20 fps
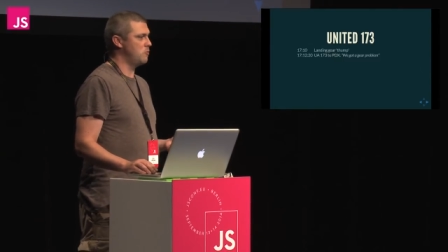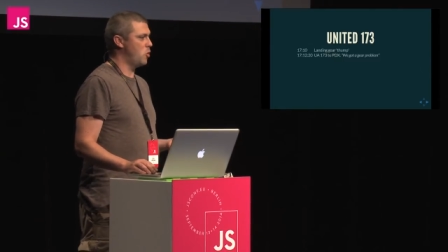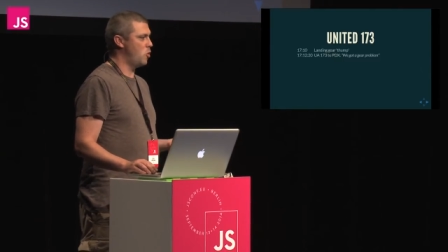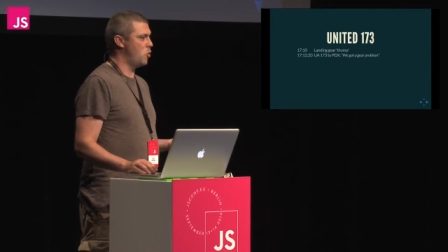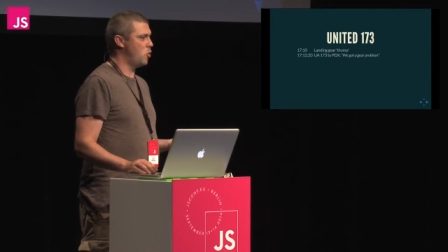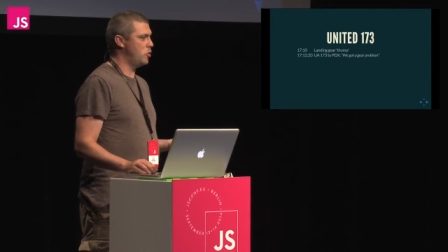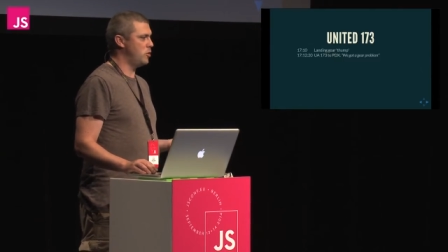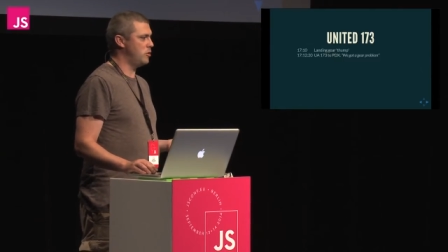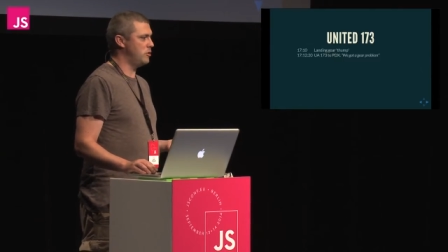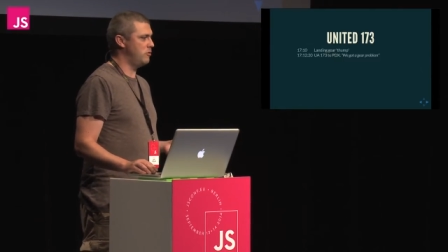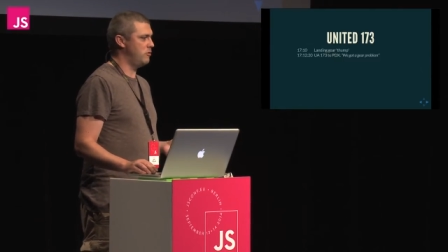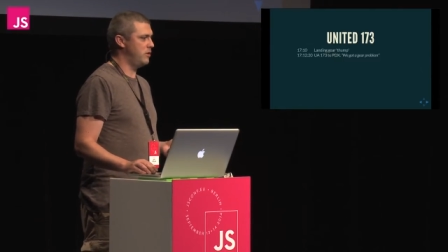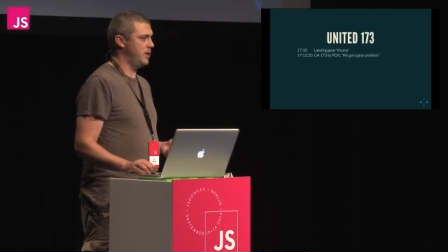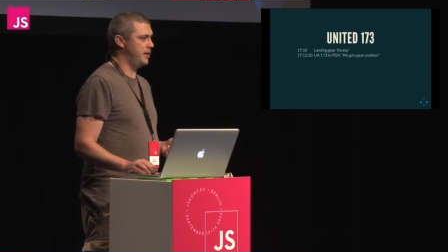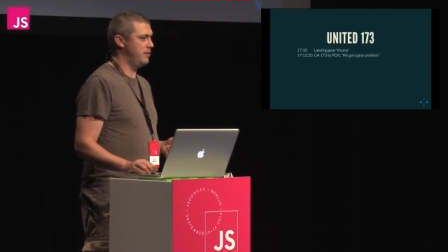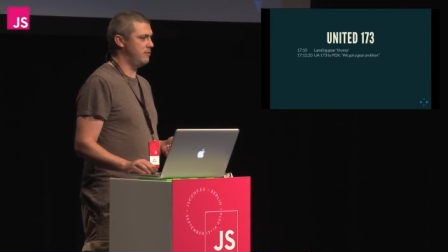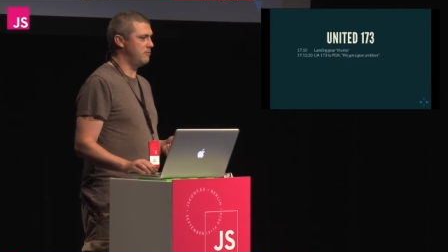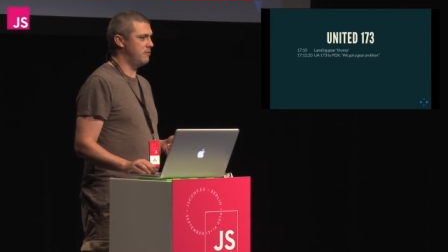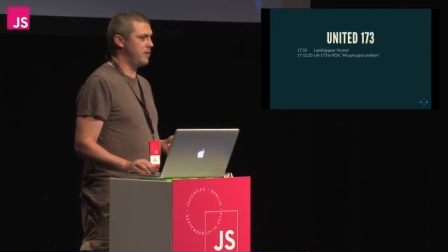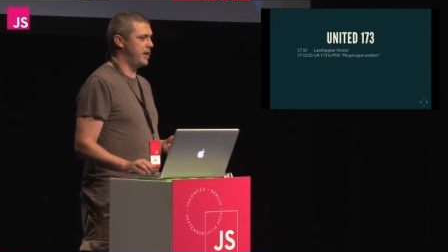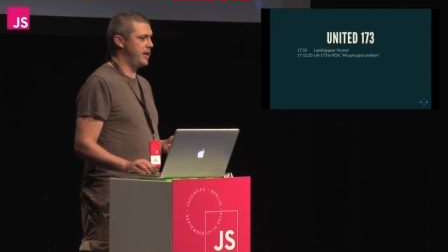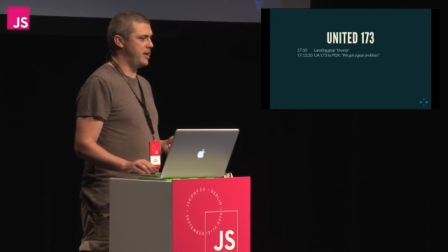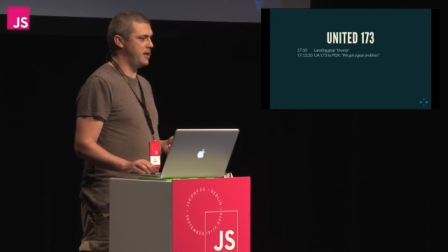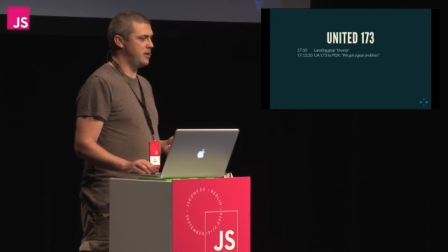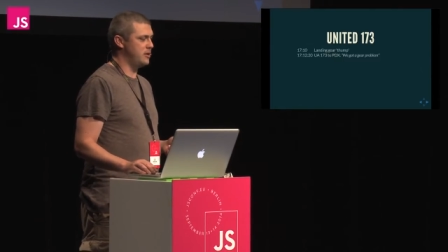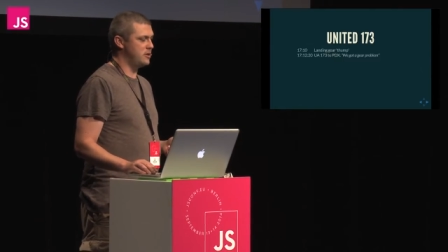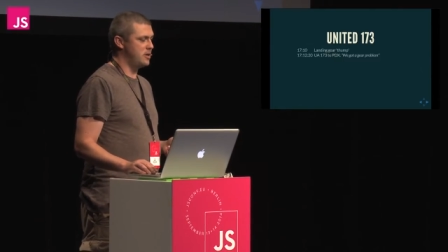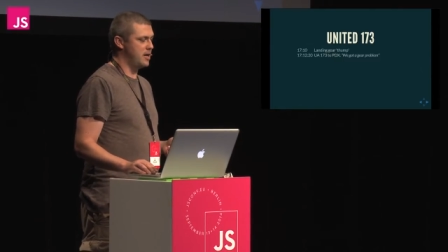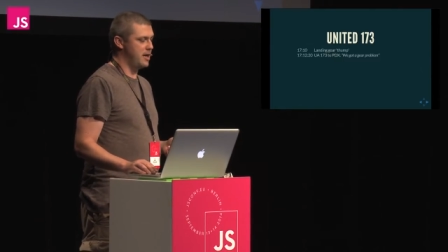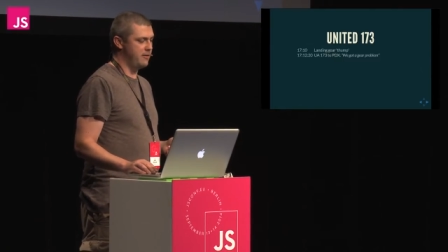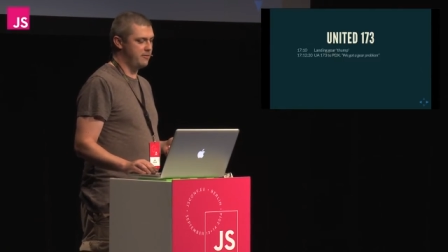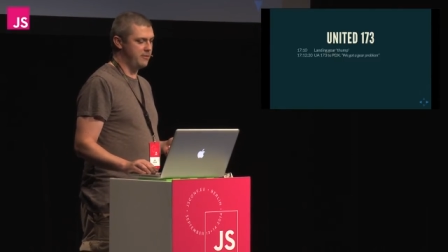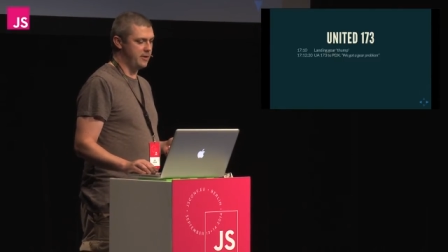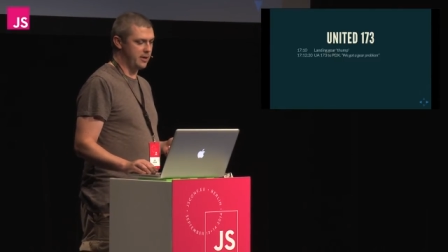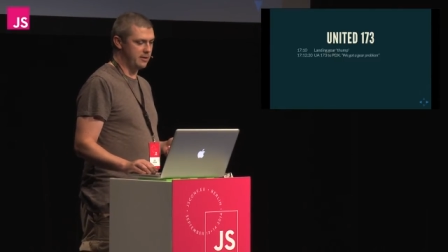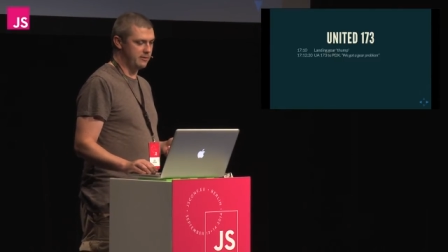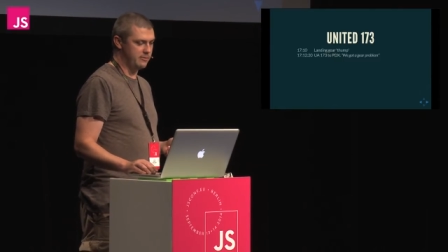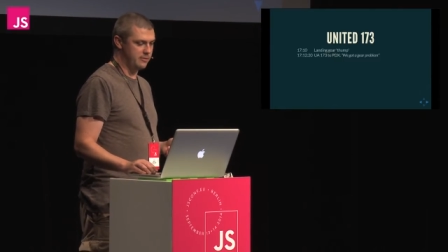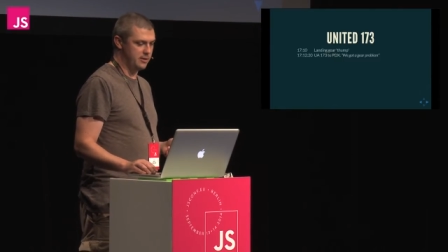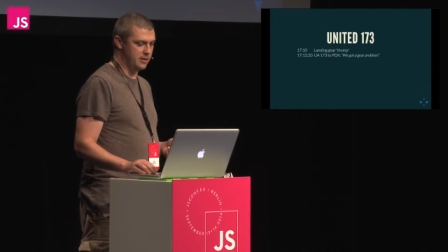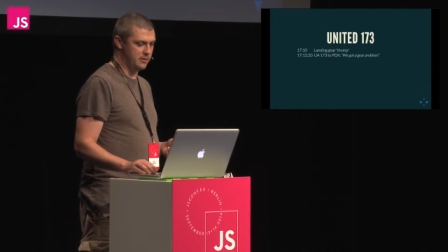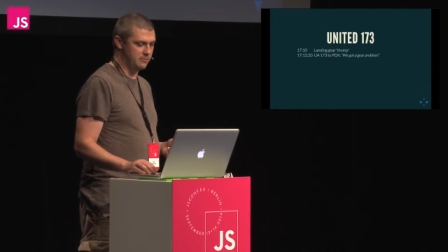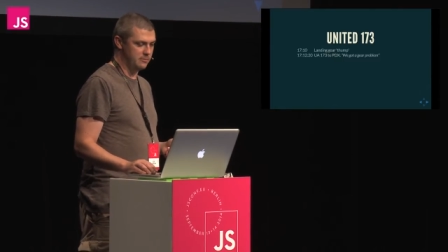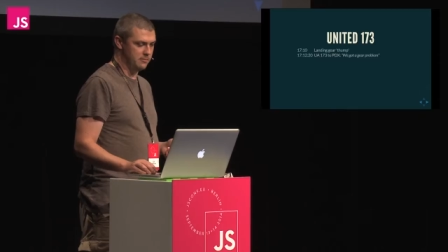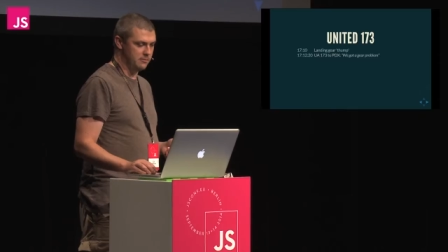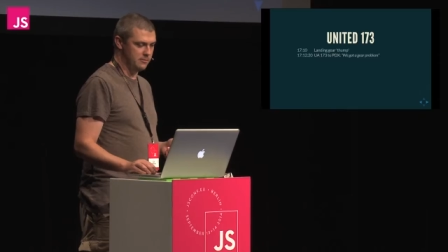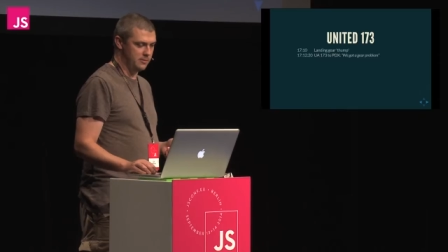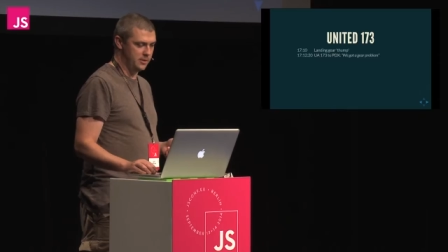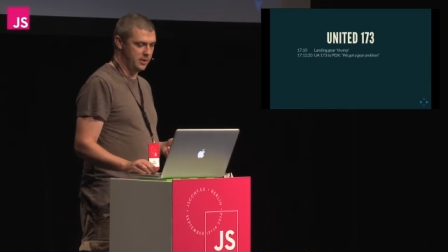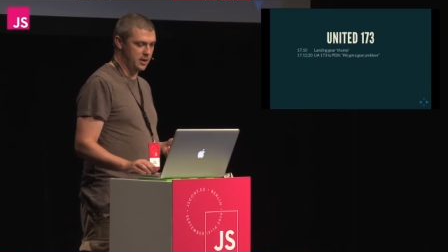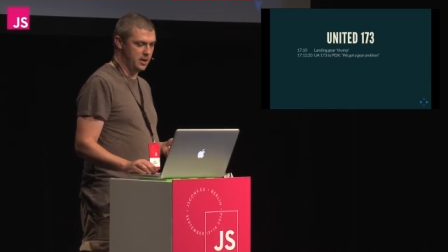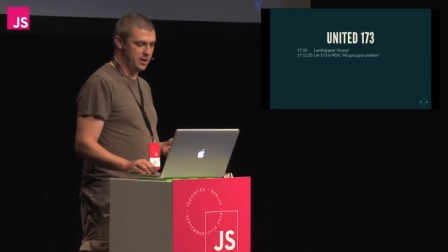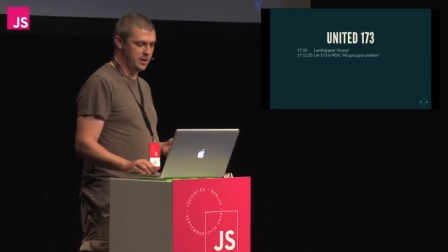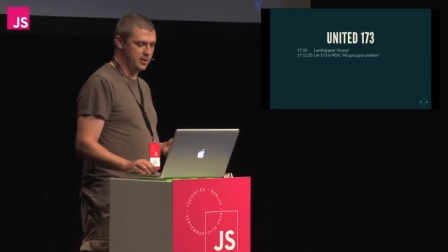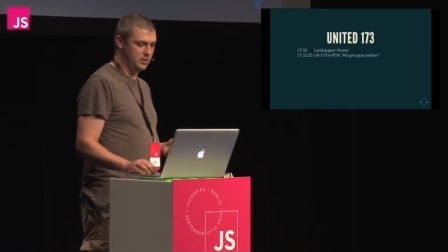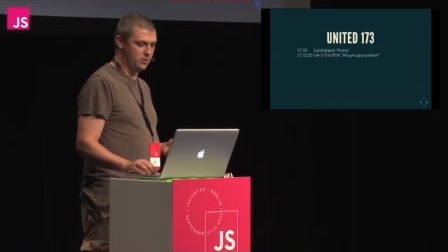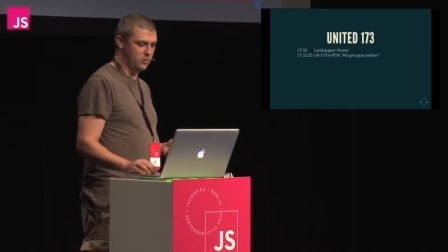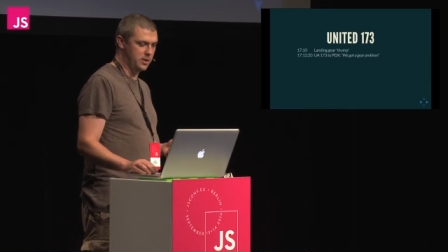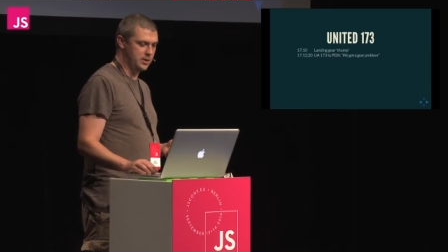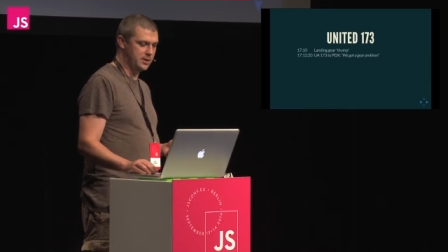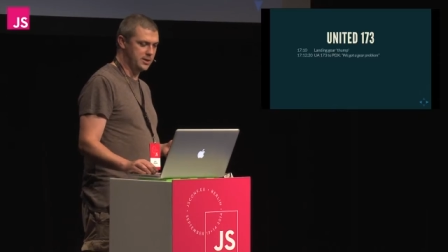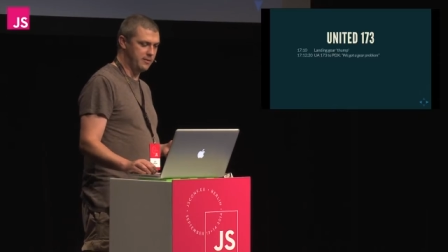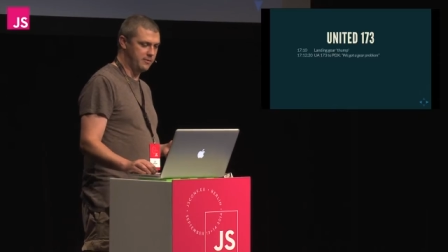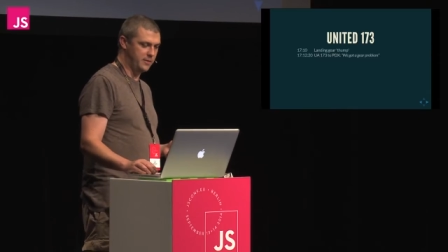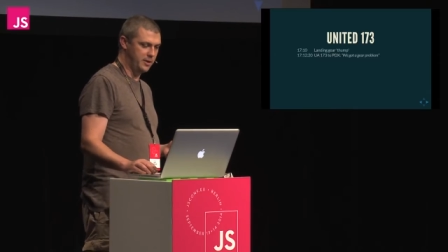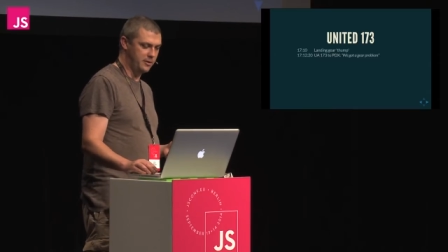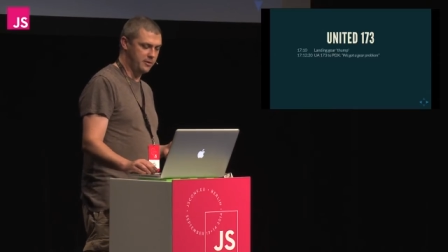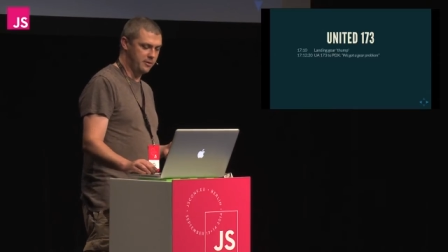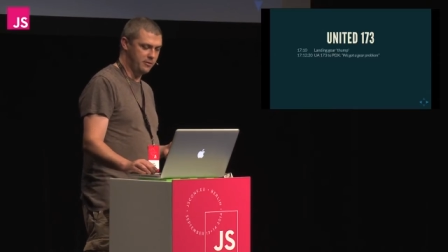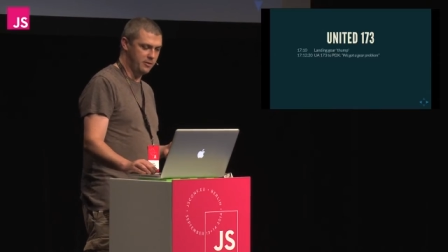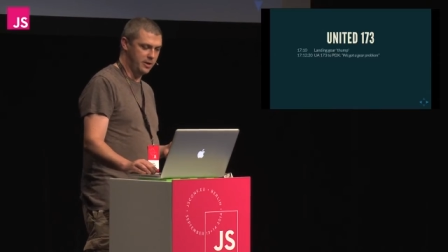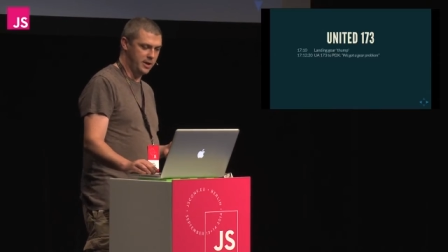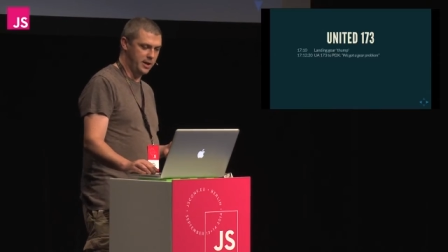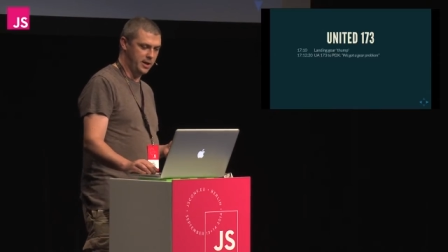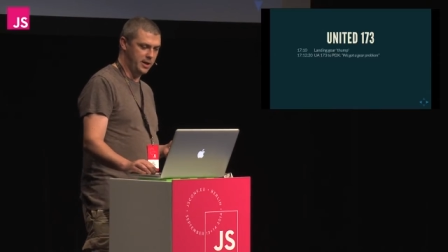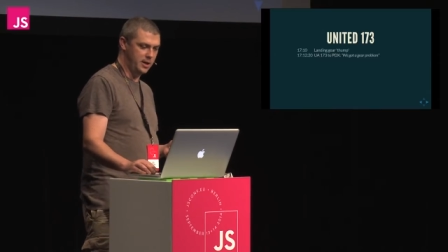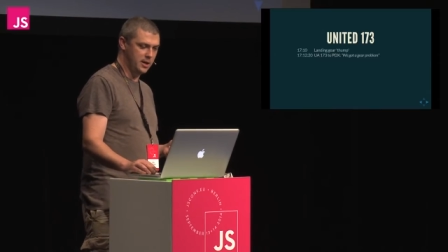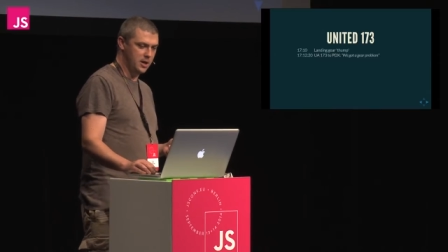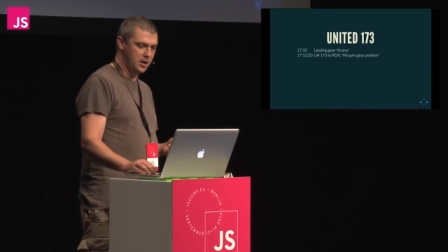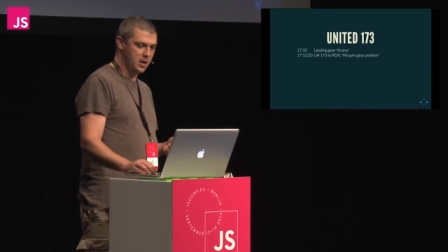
ordinary radio traffic from United 173,